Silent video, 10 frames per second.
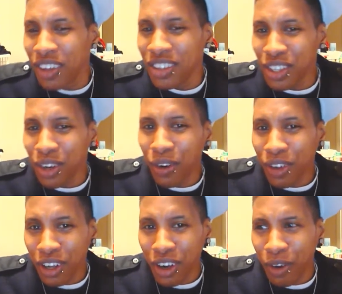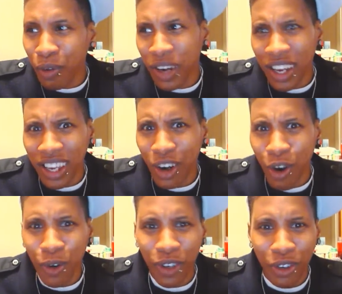So, you know, when I get
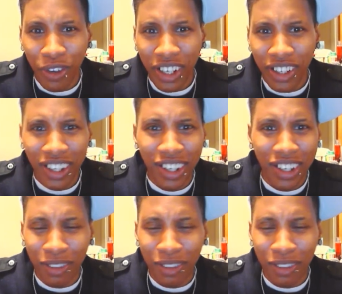old and crinkly